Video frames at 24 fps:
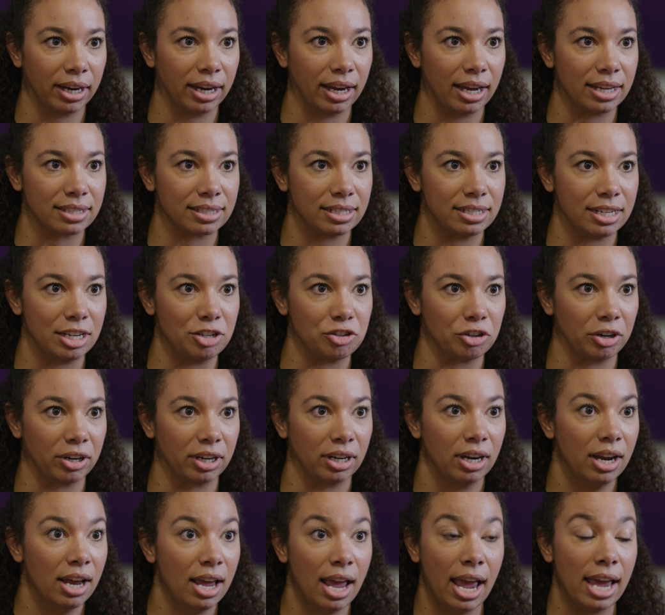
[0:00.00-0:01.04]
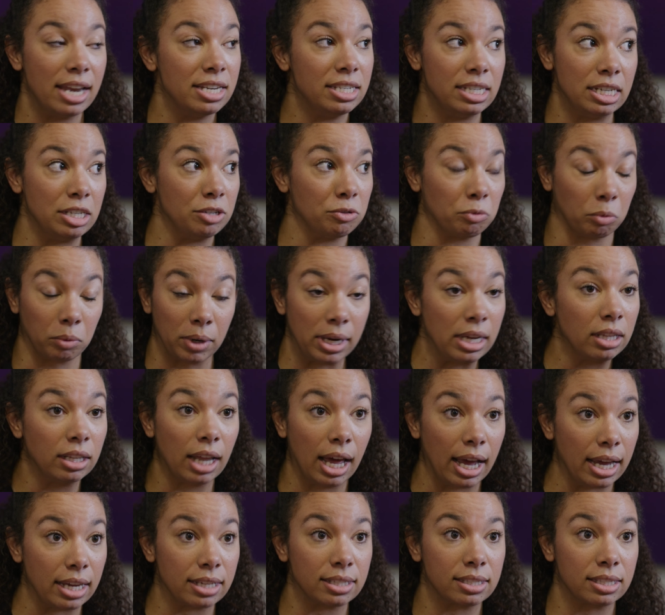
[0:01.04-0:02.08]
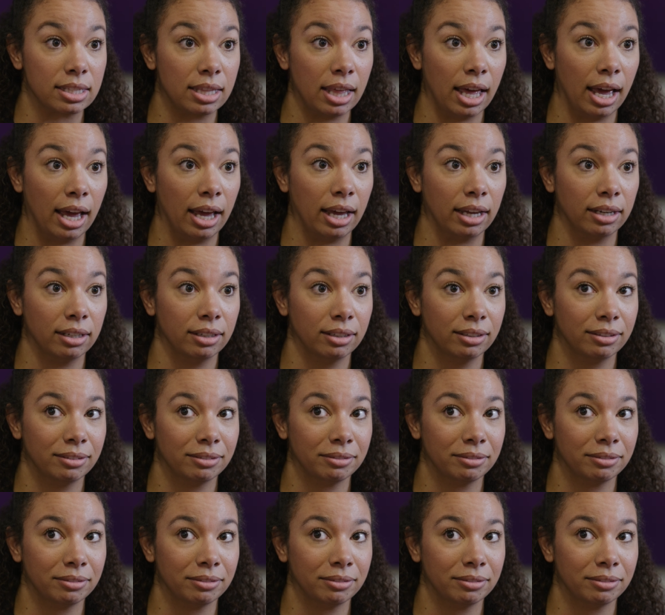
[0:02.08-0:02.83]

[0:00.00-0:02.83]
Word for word: right, as a teacher and didn't realize that